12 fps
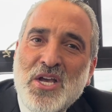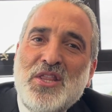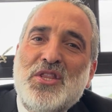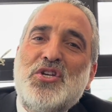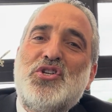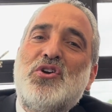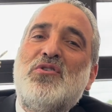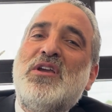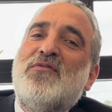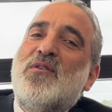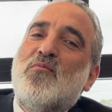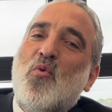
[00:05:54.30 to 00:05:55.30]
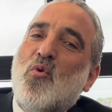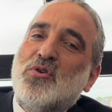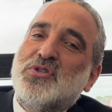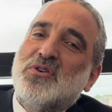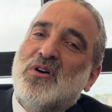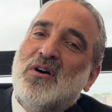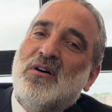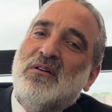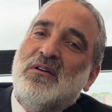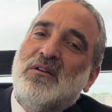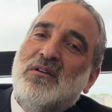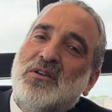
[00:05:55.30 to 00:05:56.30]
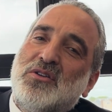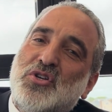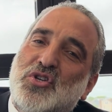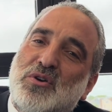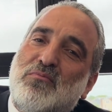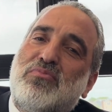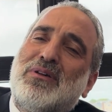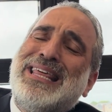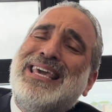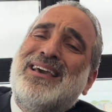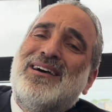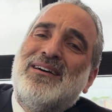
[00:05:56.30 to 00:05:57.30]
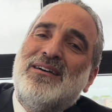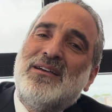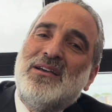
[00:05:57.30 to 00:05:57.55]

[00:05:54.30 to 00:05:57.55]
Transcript: the journey from Warsaw to Treblinka